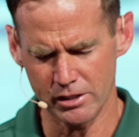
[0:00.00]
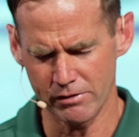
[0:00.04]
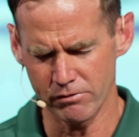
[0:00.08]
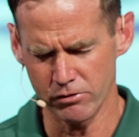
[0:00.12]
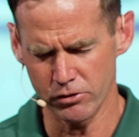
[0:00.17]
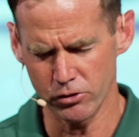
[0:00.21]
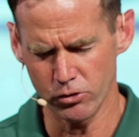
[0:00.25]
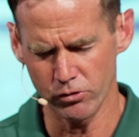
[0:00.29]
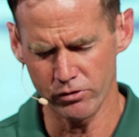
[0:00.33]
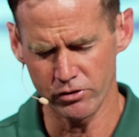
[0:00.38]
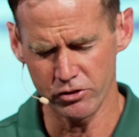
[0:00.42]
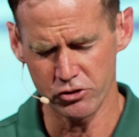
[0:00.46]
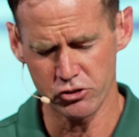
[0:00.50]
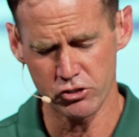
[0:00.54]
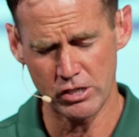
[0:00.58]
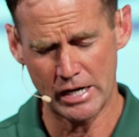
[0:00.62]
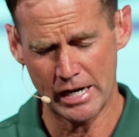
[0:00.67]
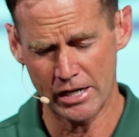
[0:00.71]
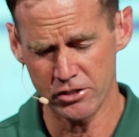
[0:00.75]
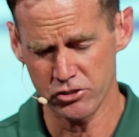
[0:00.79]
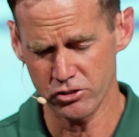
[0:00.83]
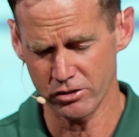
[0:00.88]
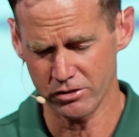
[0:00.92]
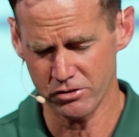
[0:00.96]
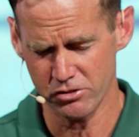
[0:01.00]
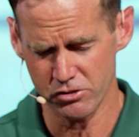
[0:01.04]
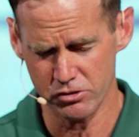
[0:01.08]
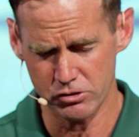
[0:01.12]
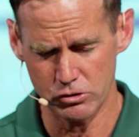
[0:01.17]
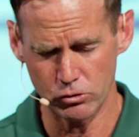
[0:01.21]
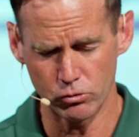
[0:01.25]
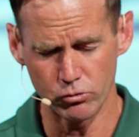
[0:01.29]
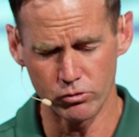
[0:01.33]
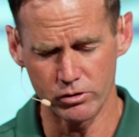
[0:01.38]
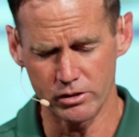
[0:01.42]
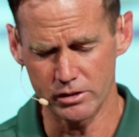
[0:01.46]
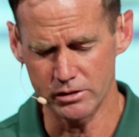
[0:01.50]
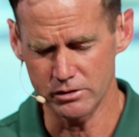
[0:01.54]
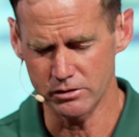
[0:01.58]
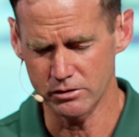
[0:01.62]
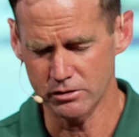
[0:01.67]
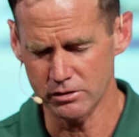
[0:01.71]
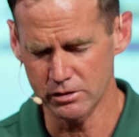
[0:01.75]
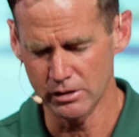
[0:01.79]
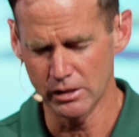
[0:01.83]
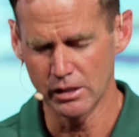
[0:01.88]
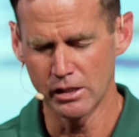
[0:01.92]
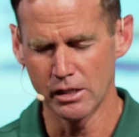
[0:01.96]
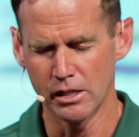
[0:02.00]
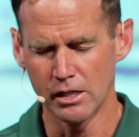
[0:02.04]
even though they're tragic stories,